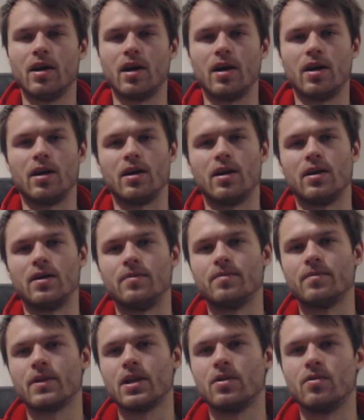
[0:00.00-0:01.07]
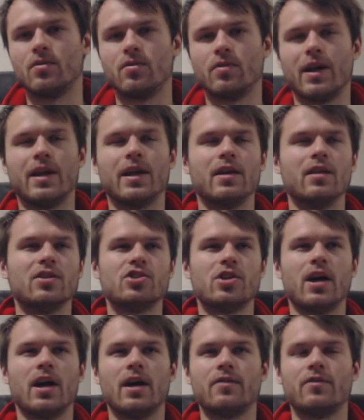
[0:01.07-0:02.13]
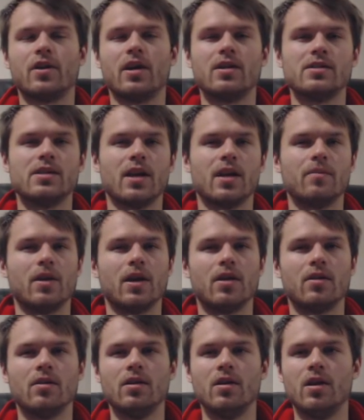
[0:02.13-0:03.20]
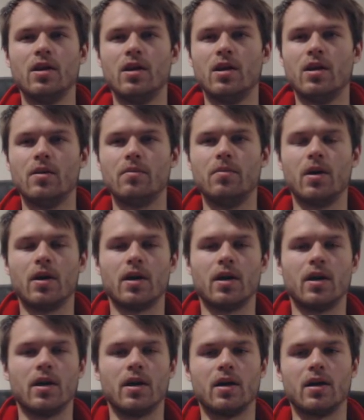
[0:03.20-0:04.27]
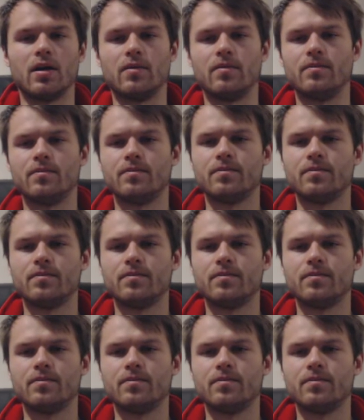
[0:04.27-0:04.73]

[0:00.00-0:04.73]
That English guy, I forget his name now, but I